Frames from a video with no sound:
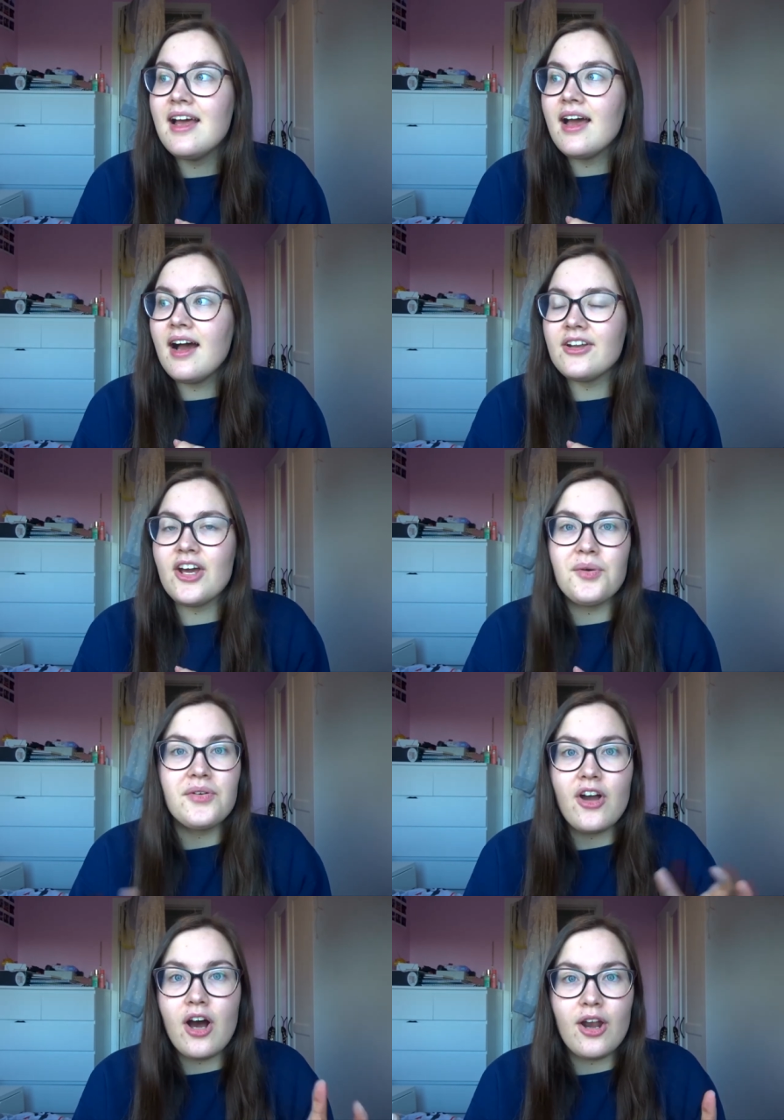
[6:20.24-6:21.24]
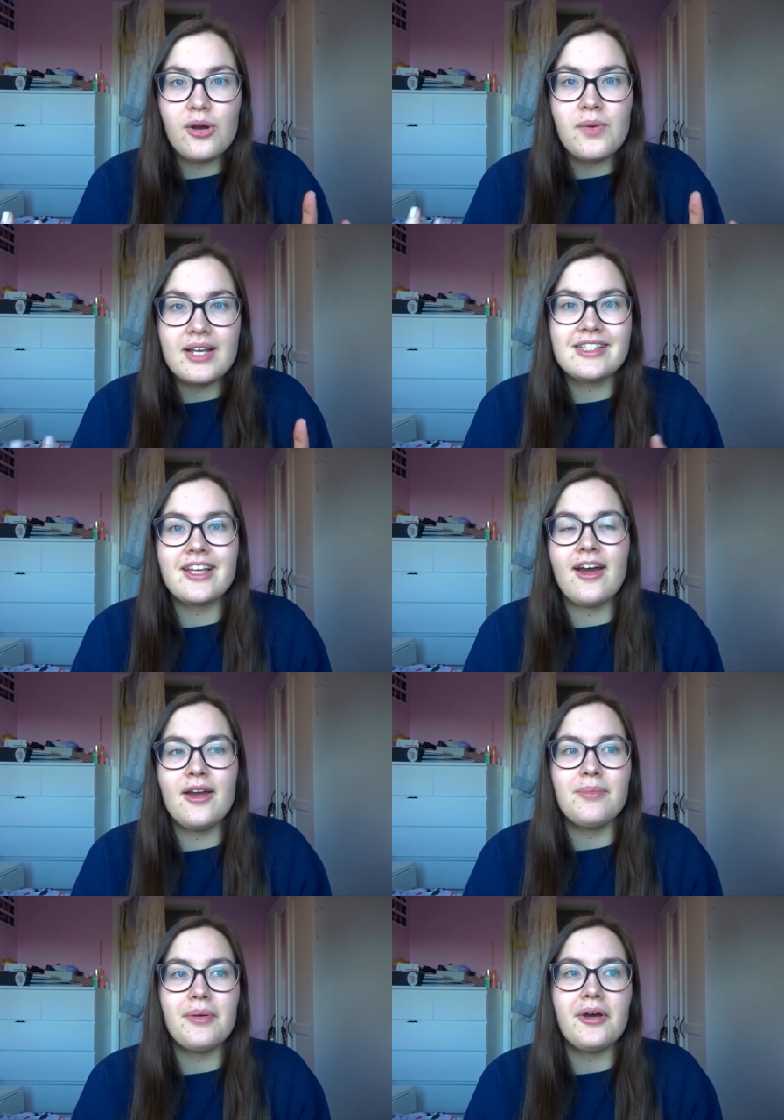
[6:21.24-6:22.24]
I know we've got a long way to
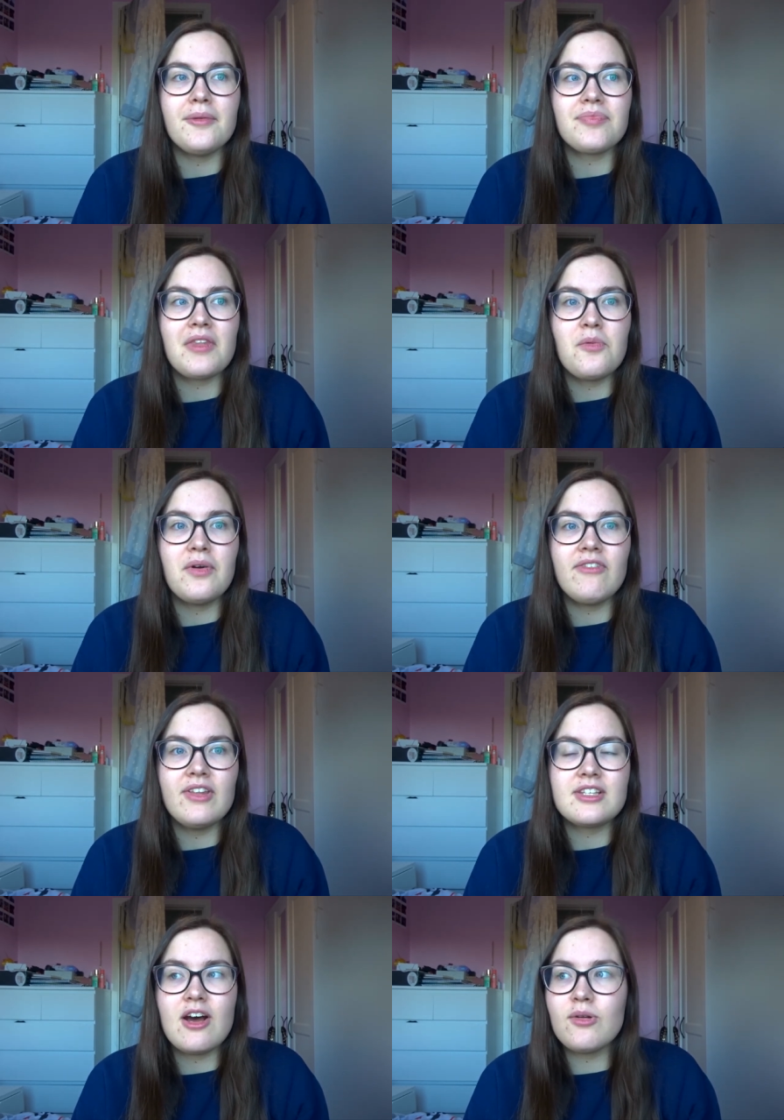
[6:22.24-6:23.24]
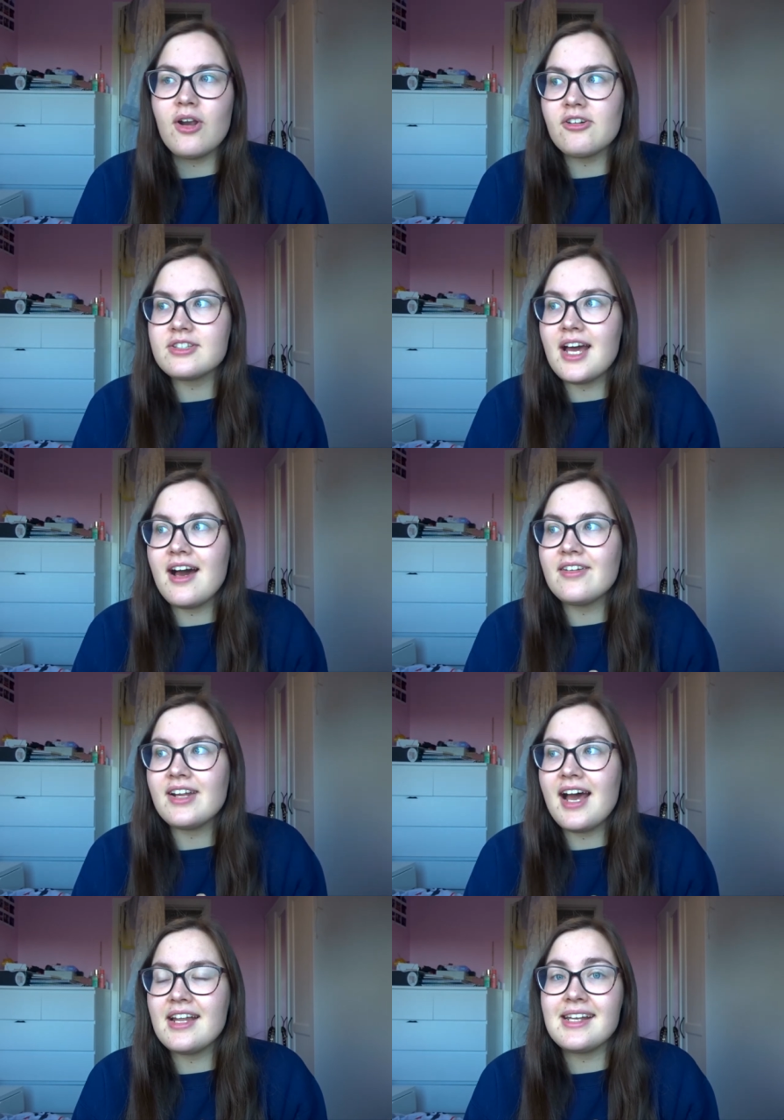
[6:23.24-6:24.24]
go, but with this whole lockdown
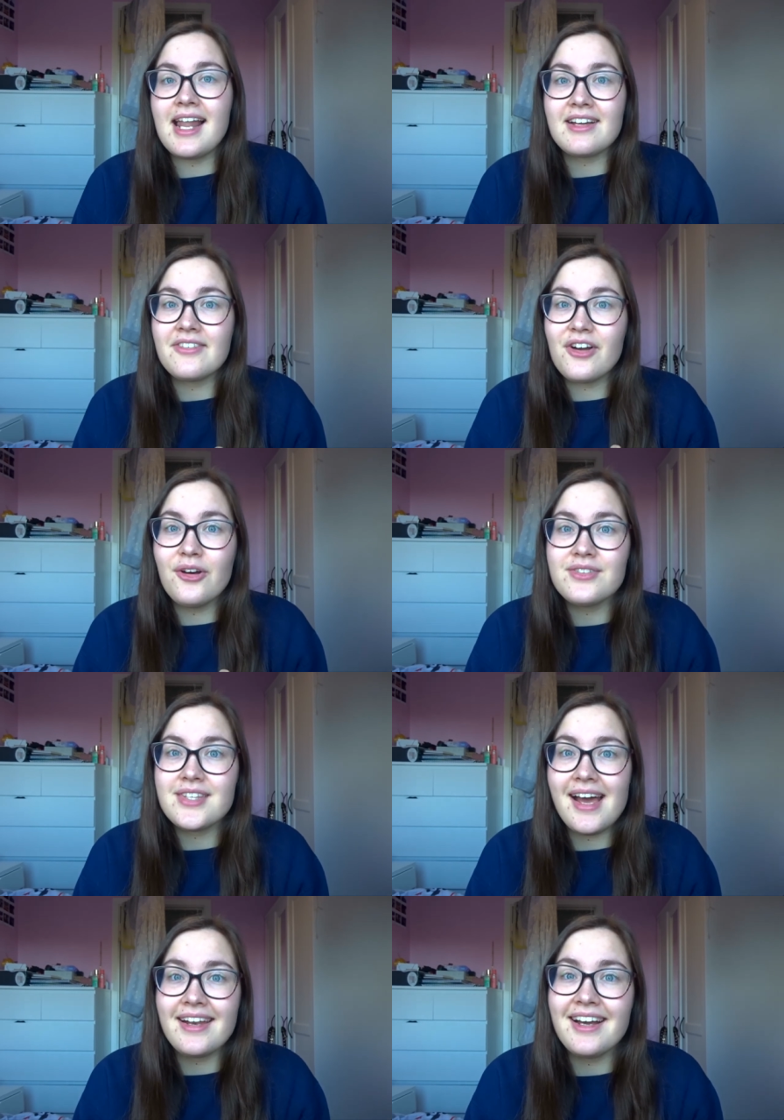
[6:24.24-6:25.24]
and lack of content,